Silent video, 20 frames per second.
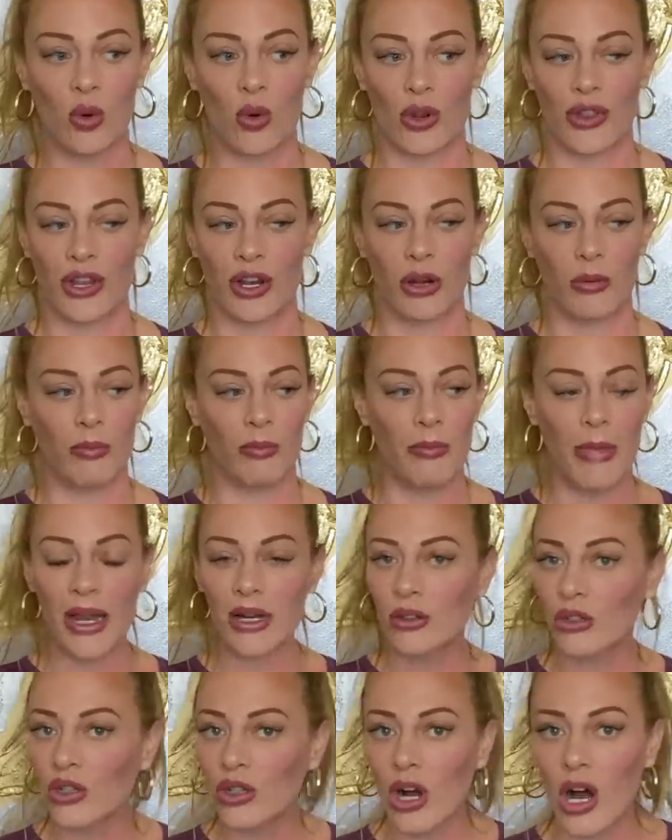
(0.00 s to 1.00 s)
or their
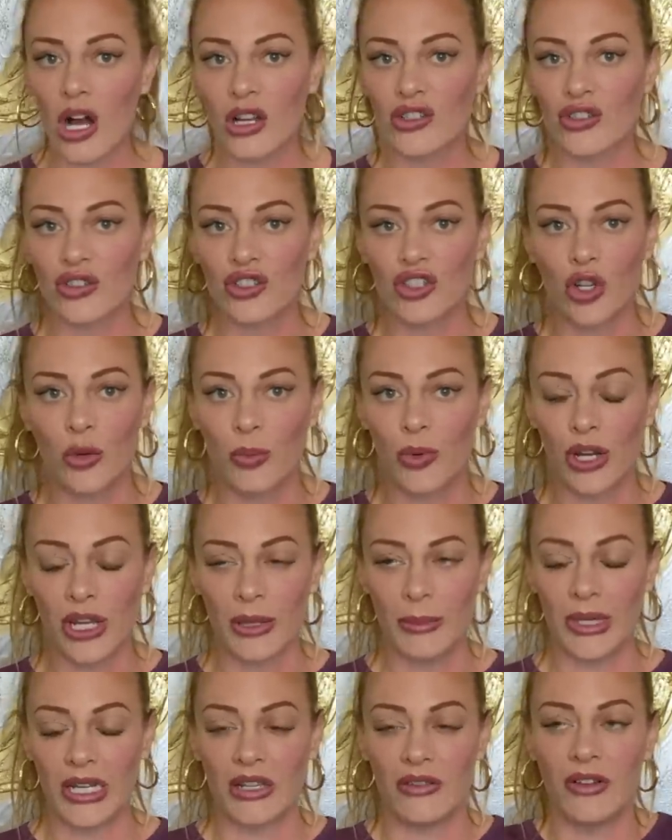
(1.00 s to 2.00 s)
medical costs are so
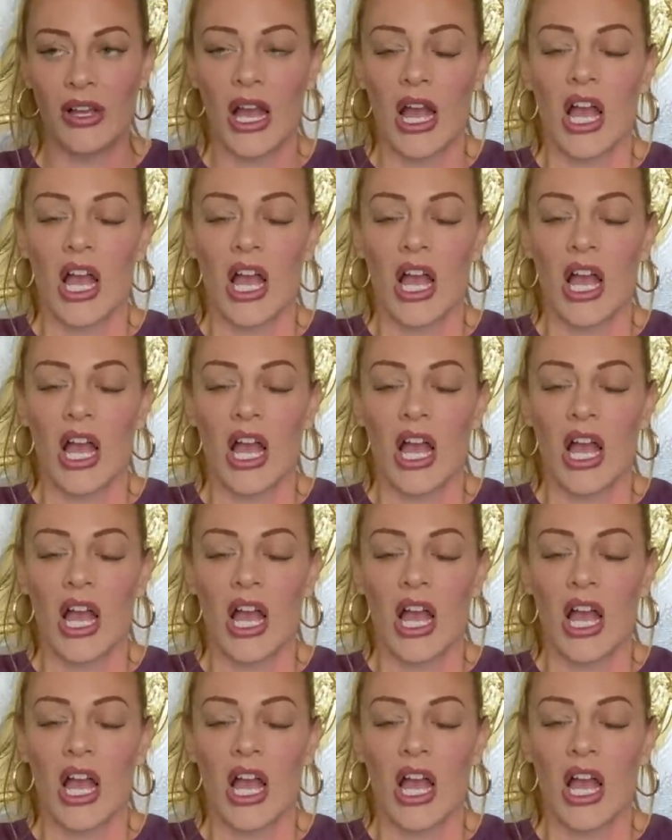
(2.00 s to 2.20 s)
prohibitive.